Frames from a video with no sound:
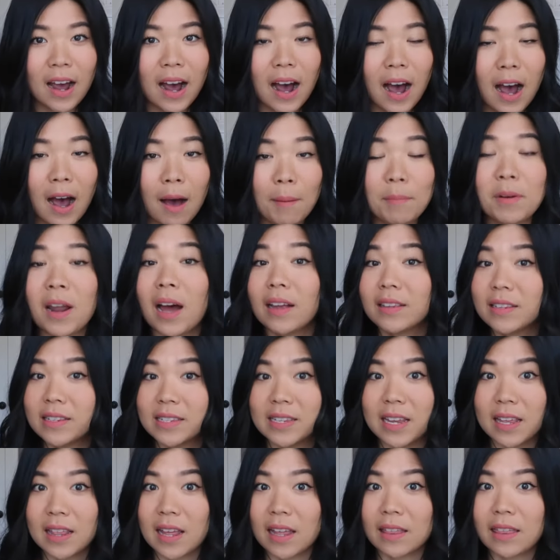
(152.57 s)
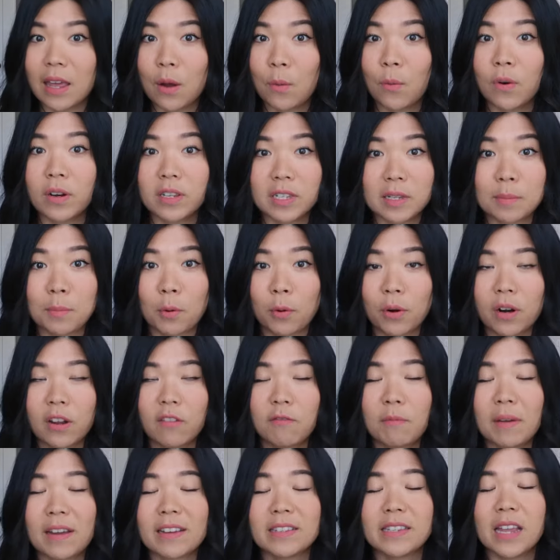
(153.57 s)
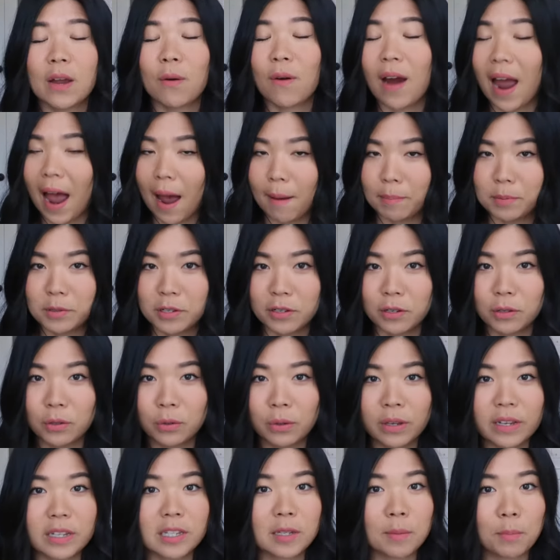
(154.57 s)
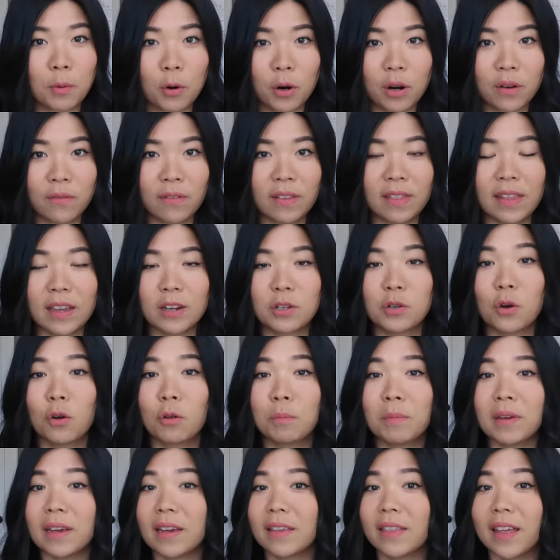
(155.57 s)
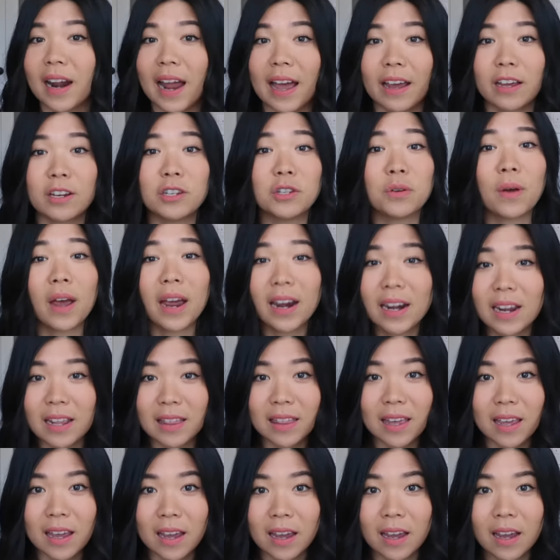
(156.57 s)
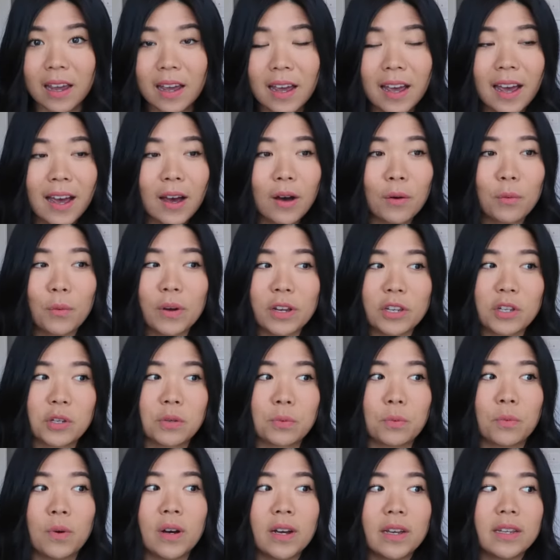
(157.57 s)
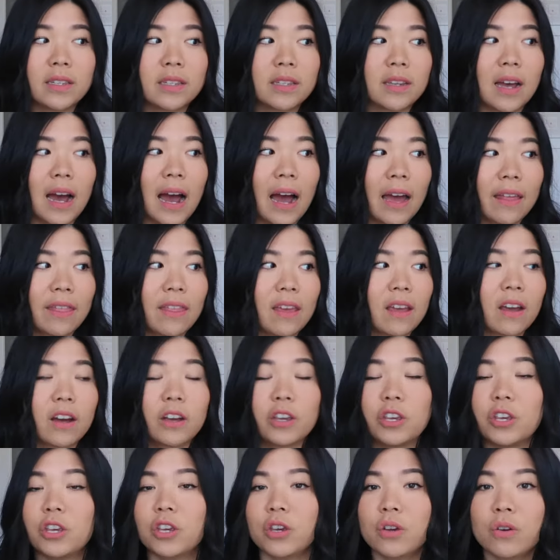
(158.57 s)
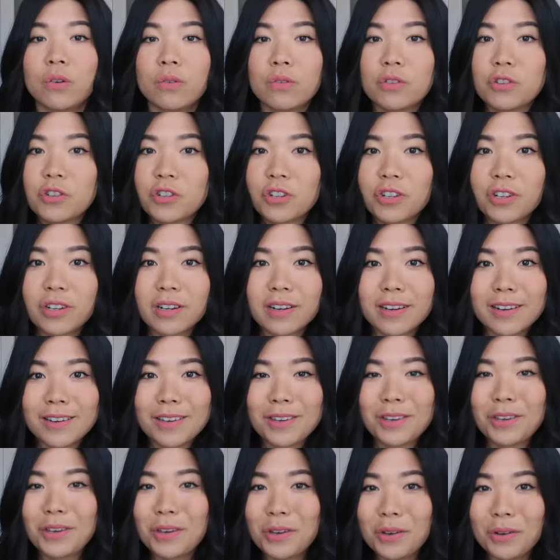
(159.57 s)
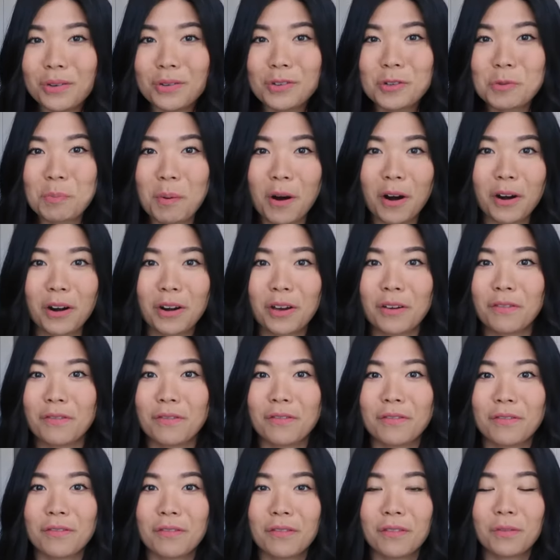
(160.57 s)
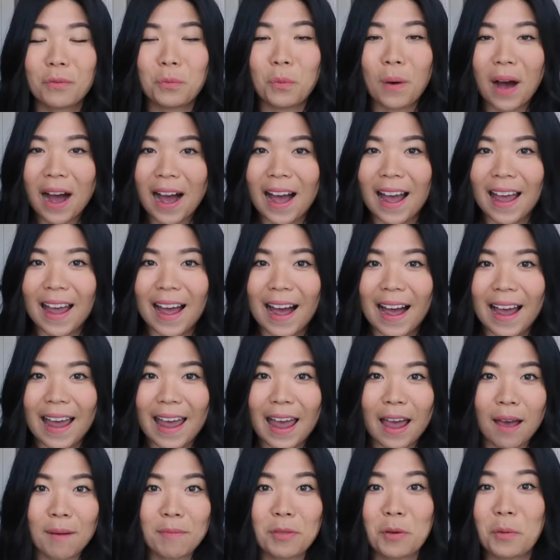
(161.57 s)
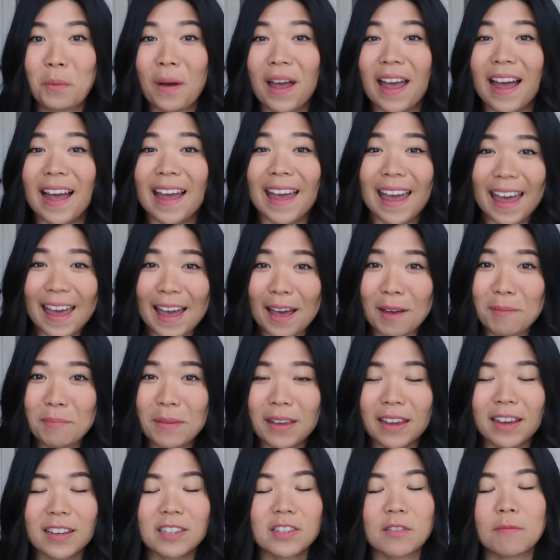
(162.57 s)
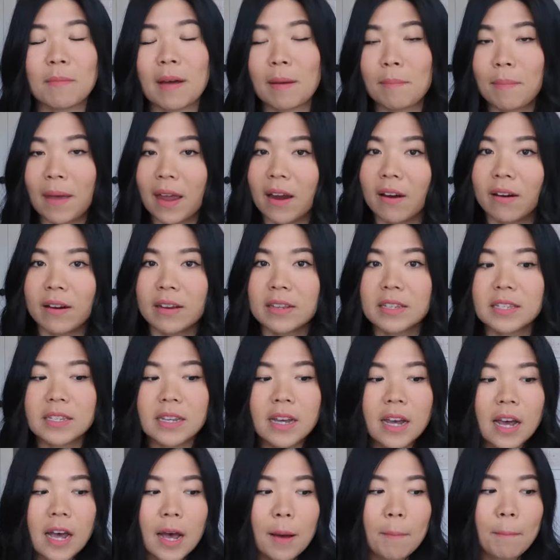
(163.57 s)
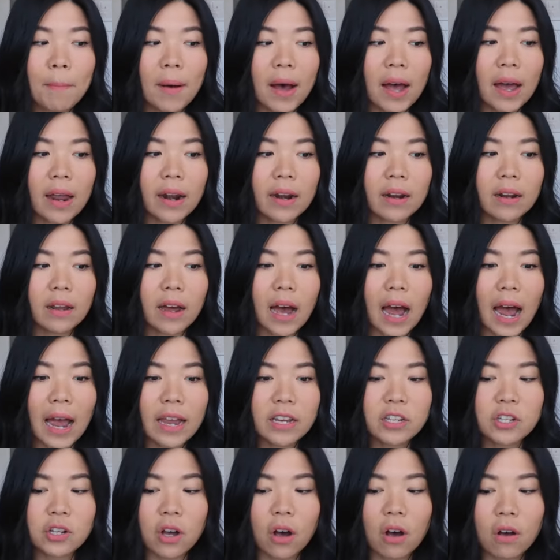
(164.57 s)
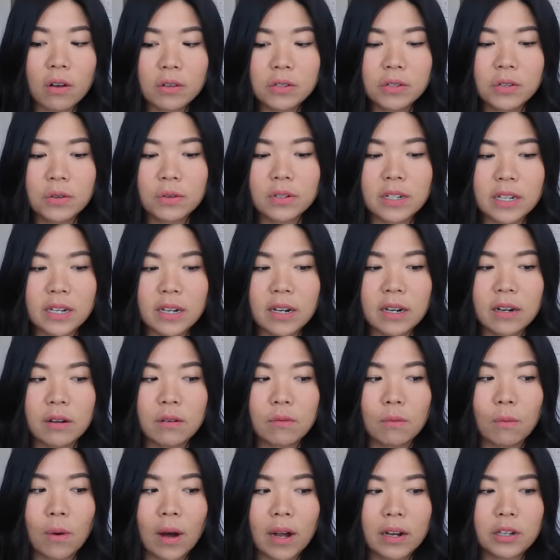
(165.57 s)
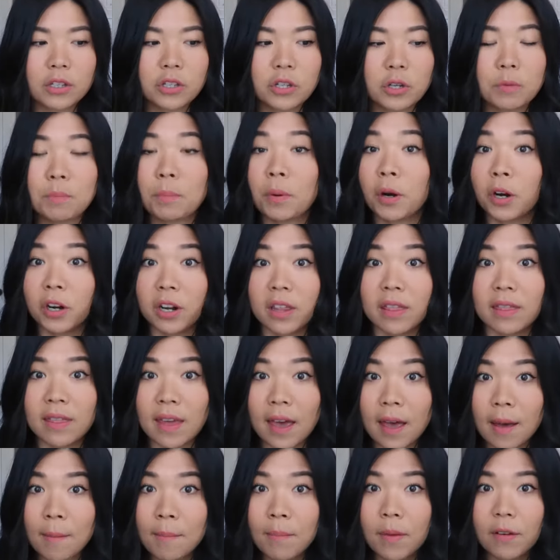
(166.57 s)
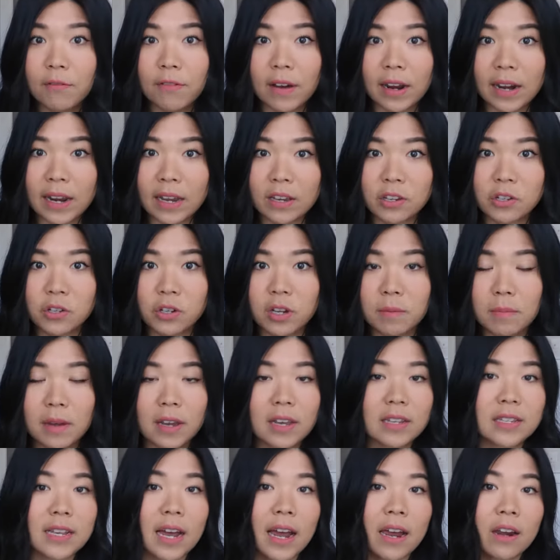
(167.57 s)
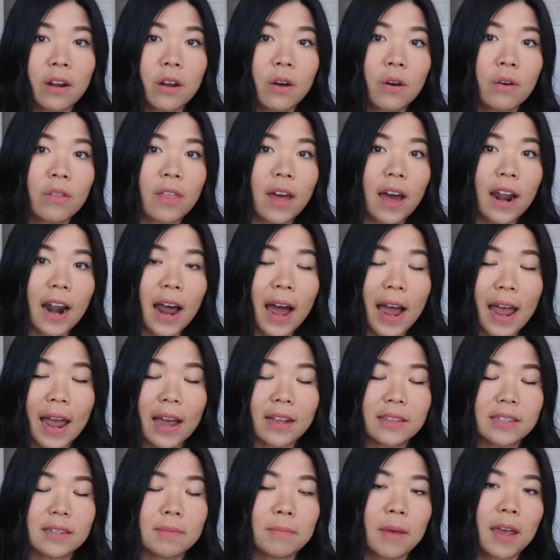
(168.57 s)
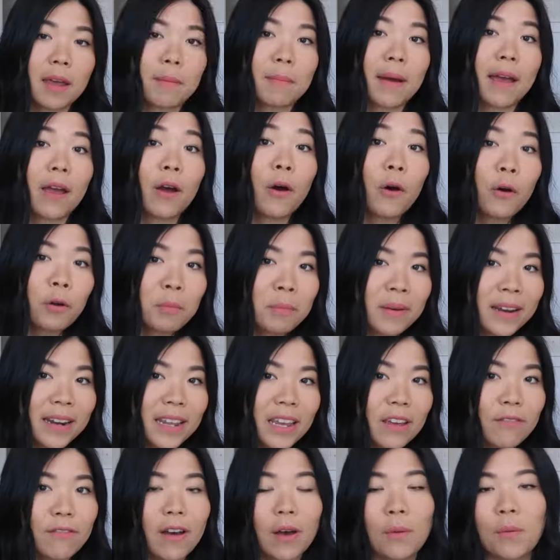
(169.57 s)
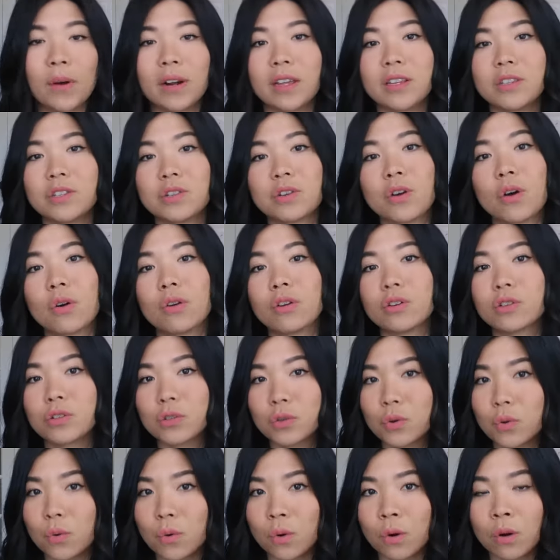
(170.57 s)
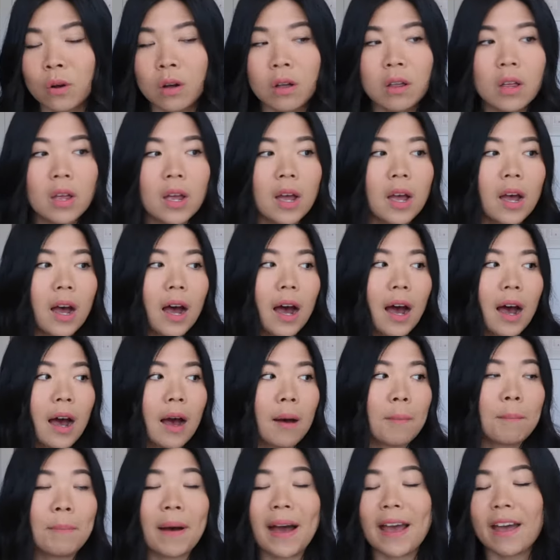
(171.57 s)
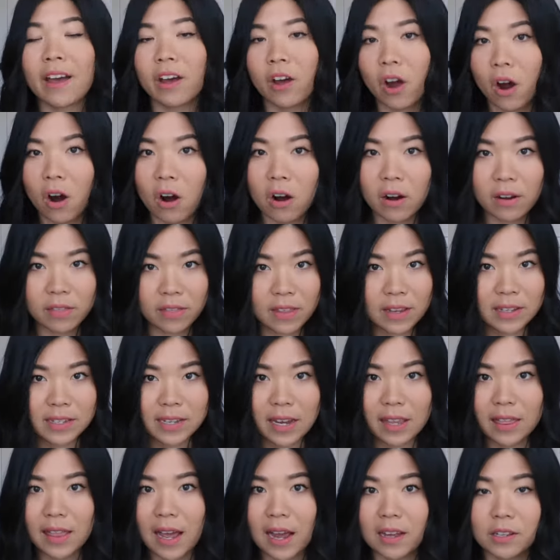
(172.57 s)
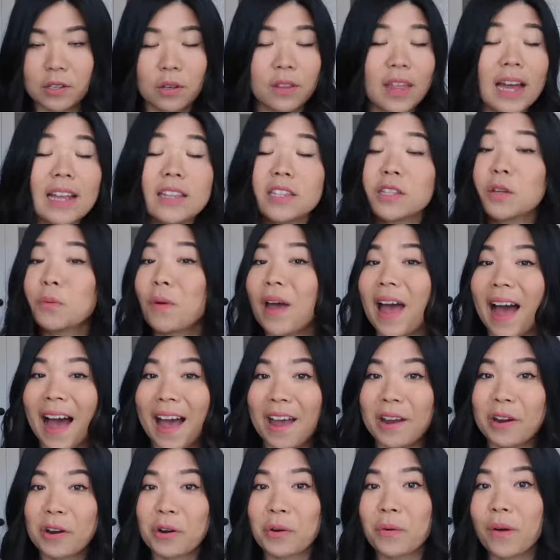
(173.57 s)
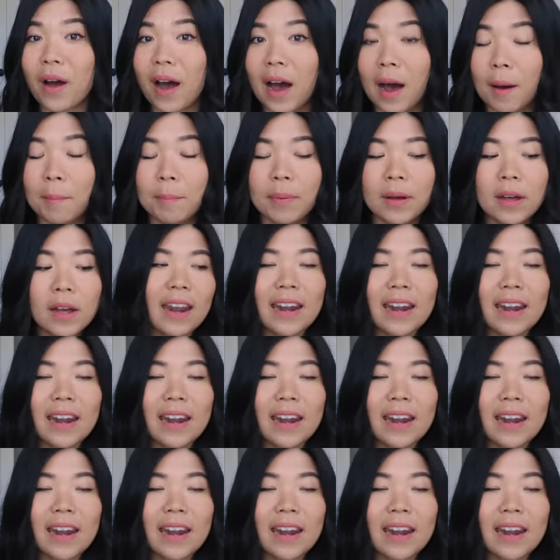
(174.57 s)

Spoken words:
Not to say that they weren't supportive, because they were absolutely supportive and they told me that I could do anything, which was, I think, a huge part of why I am the way I am because of my parents. But I also didn't want to burden them financially, because I know that I had to make my own money if I wanted to go to school, buy a car and things like that. So that's the way I grew up.